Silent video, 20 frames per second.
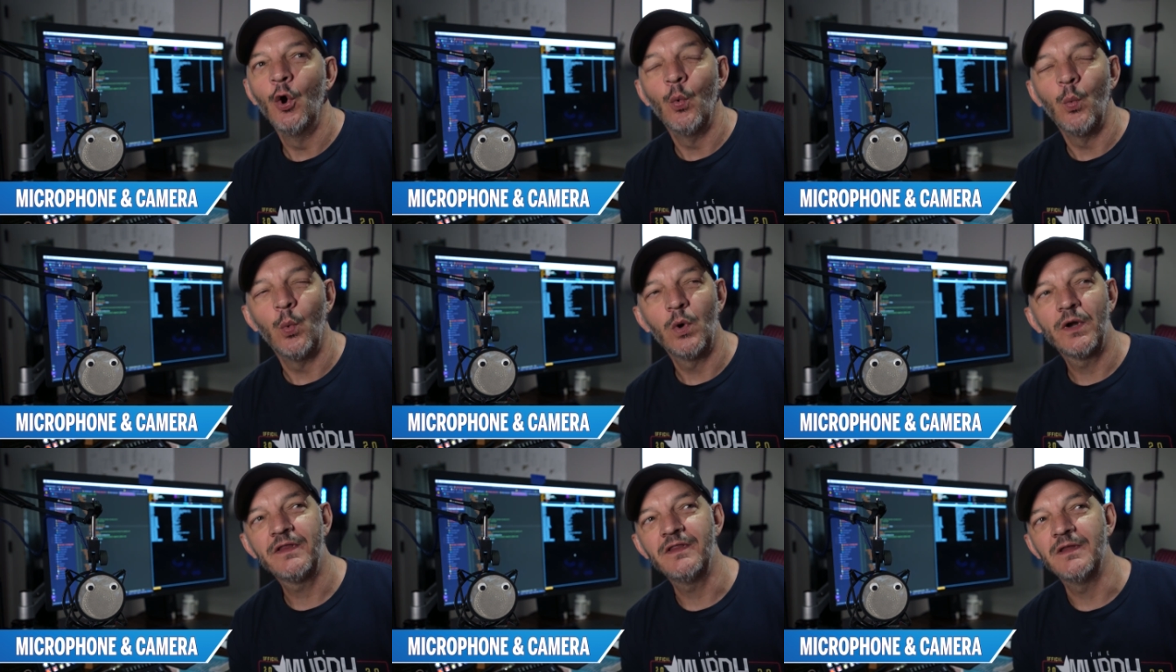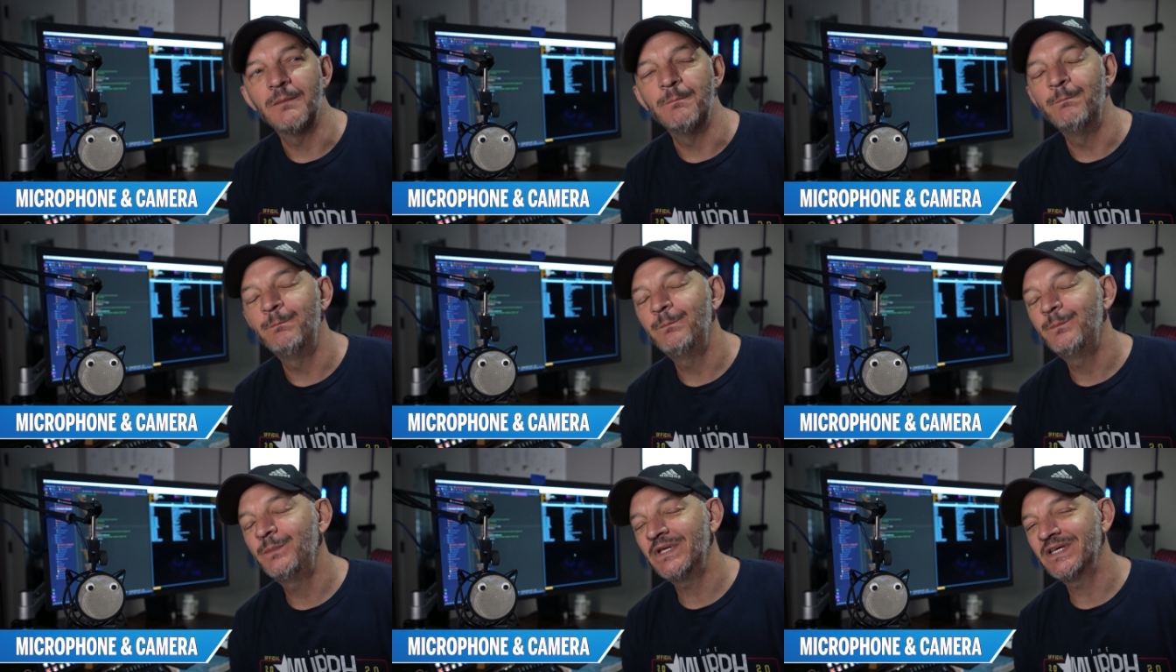One of
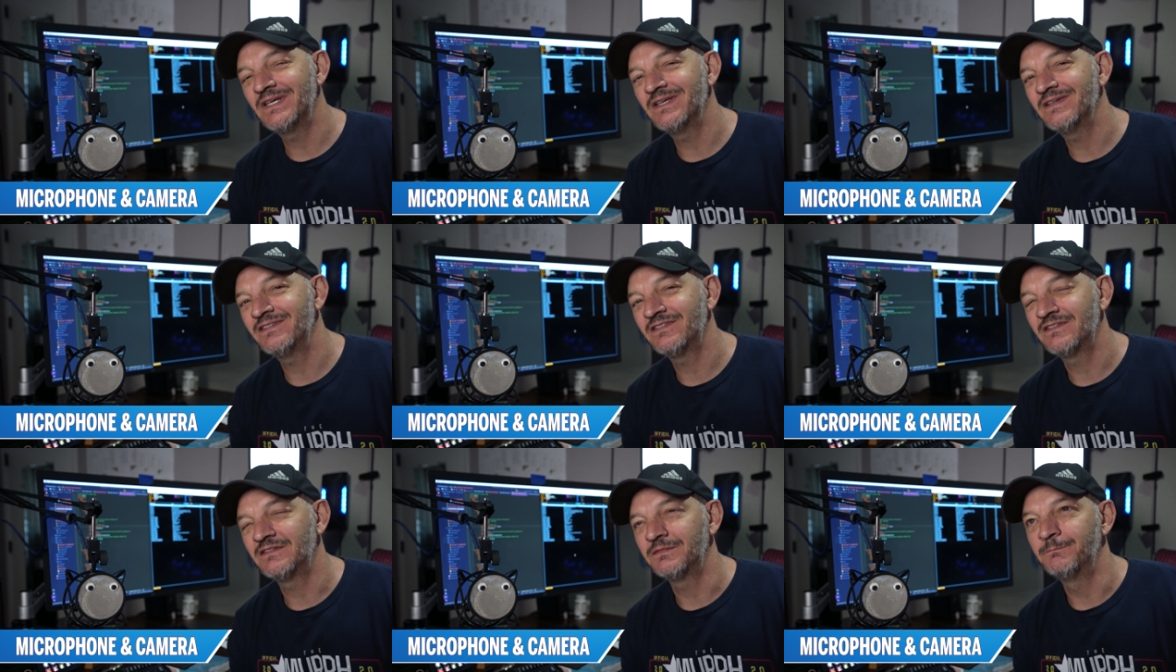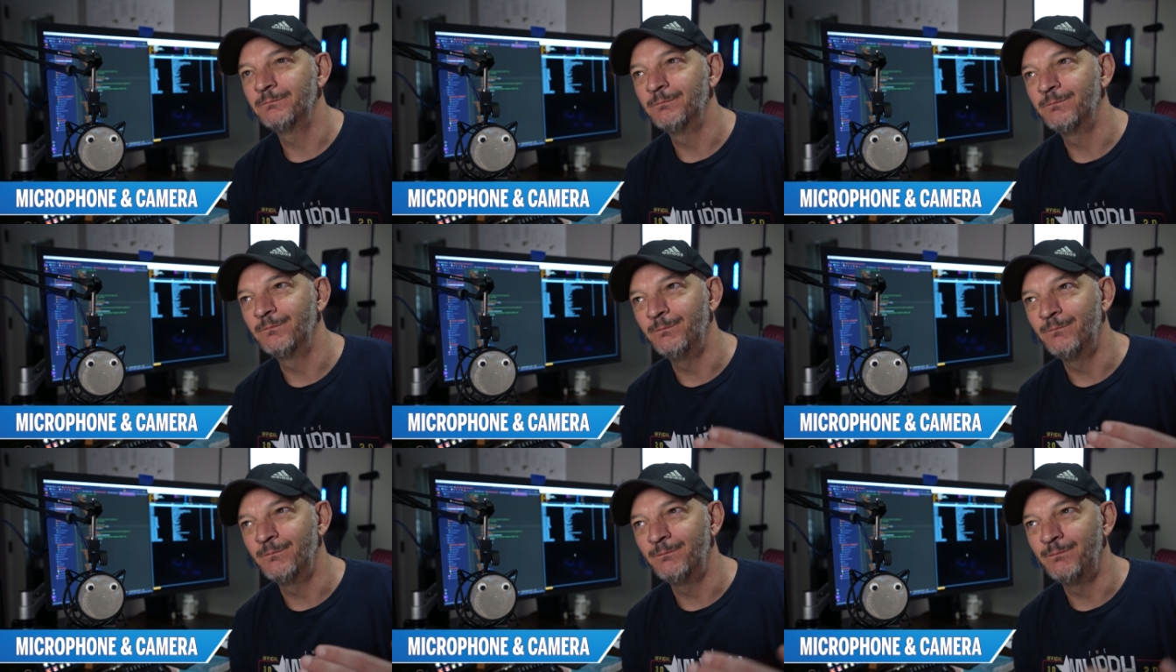the biggest
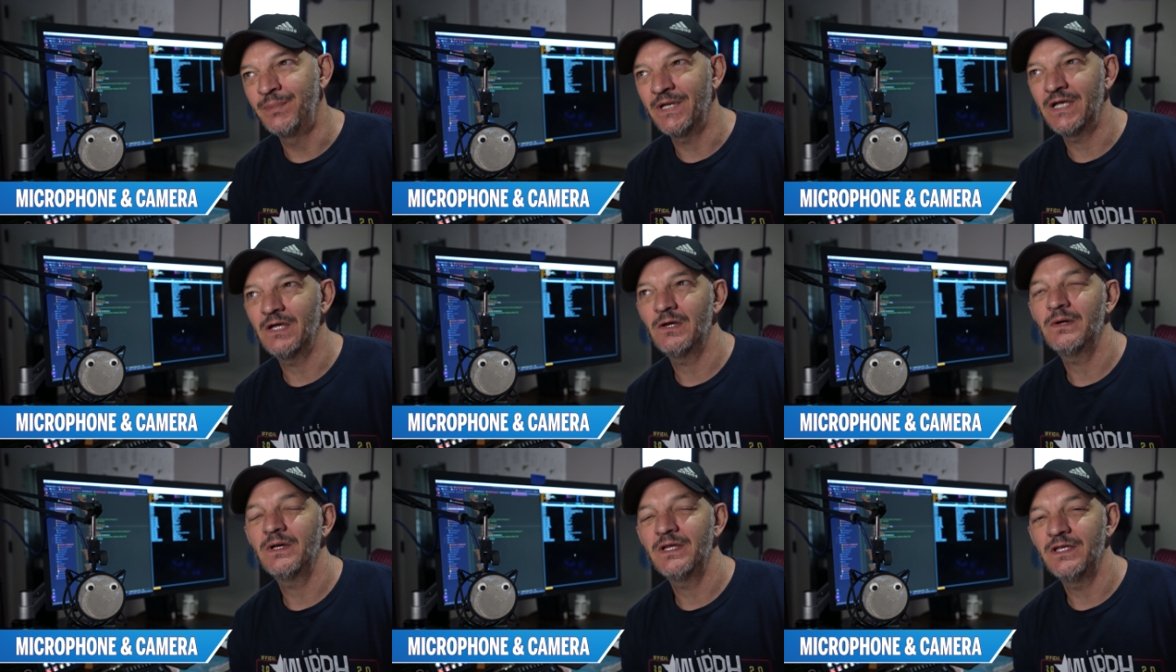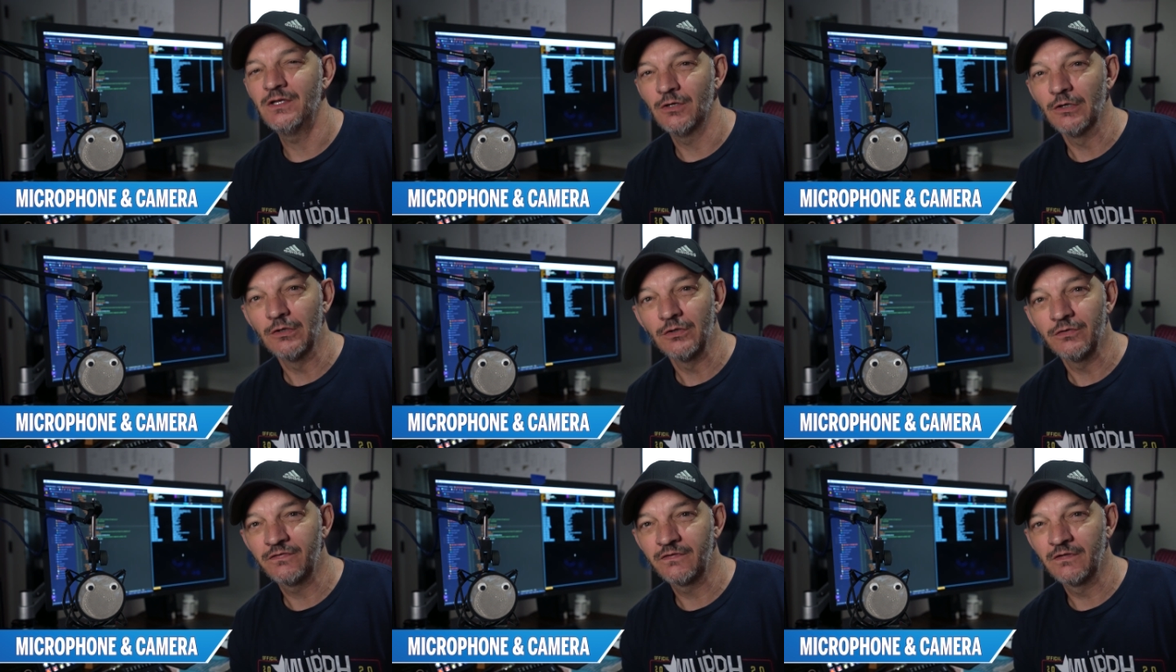
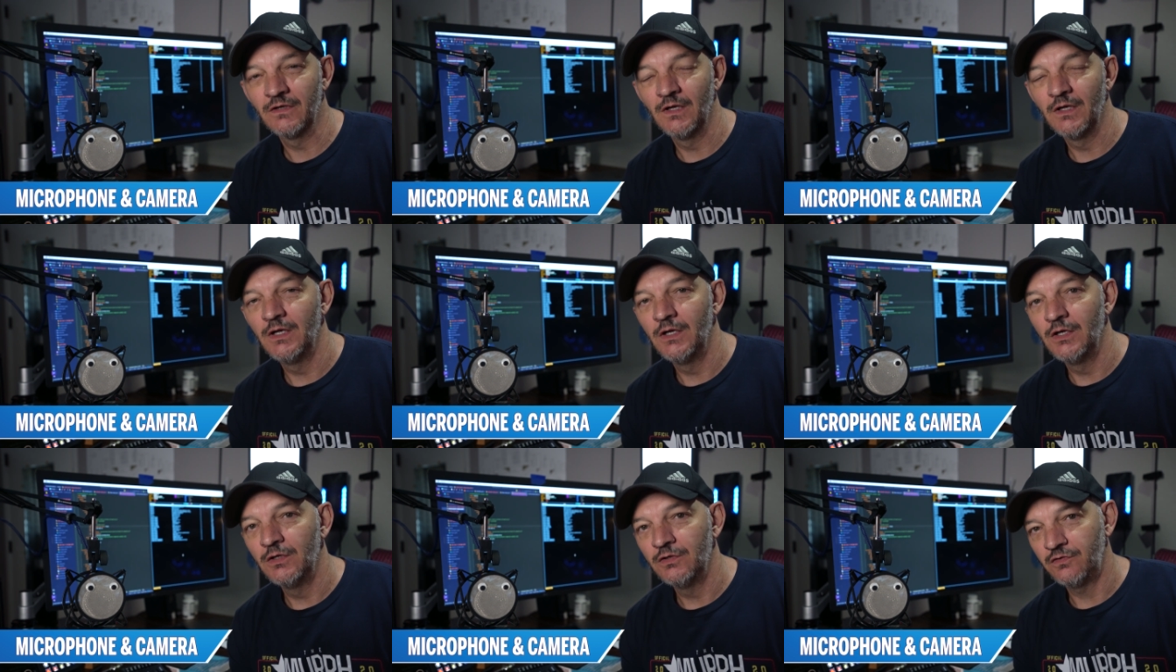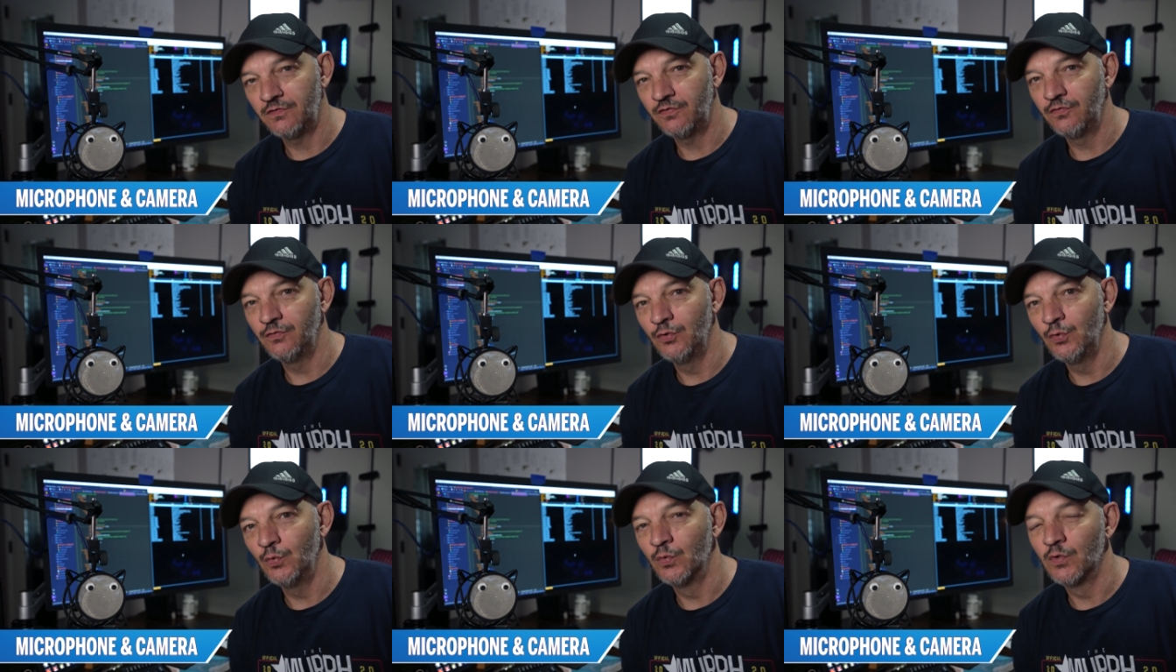barriers
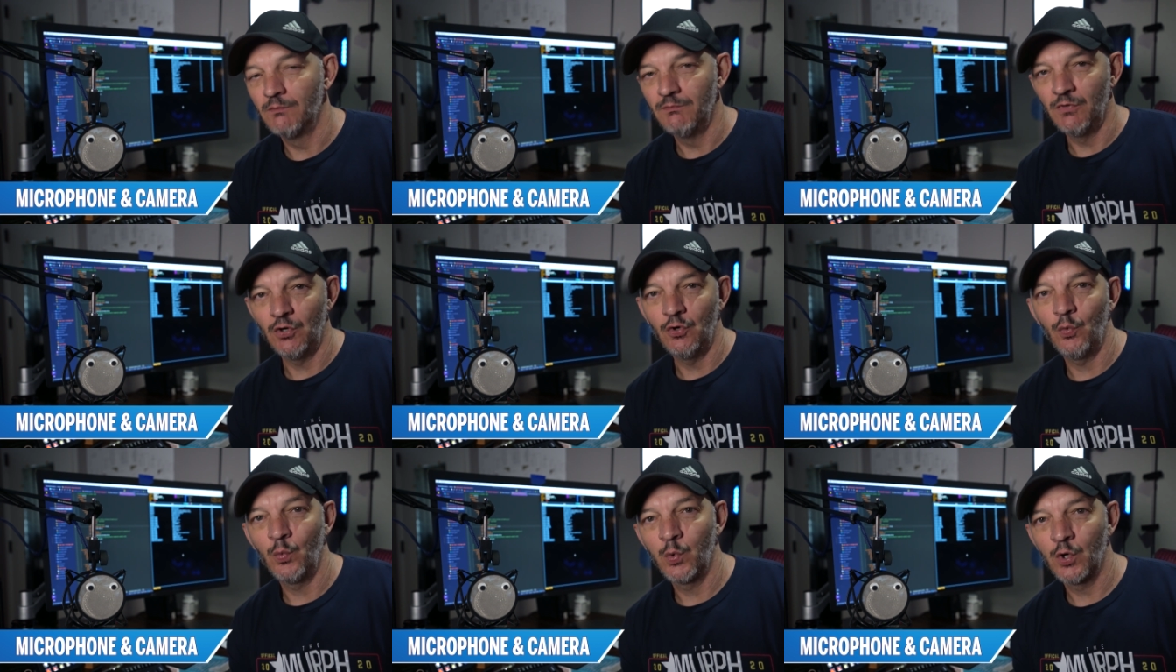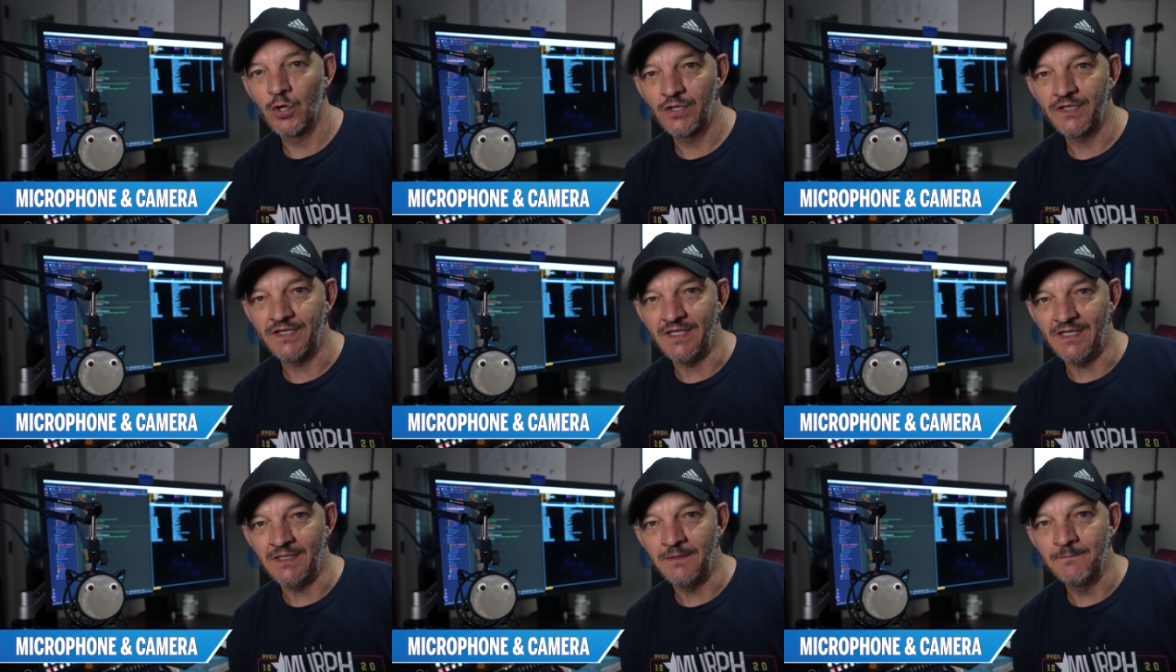to remote
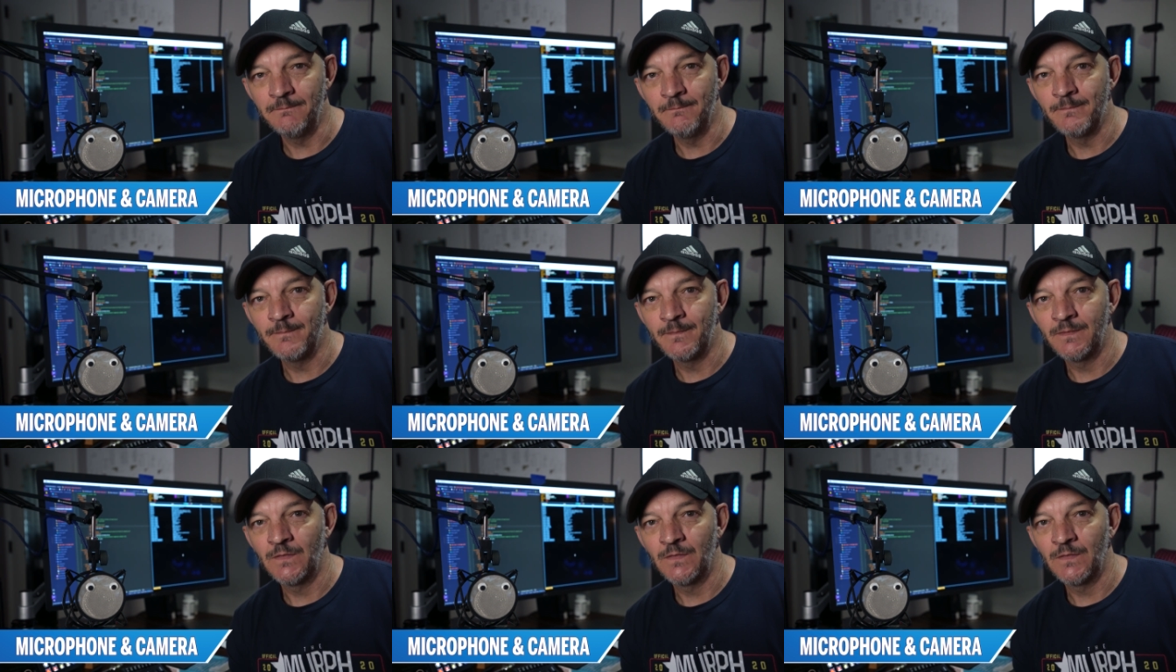working,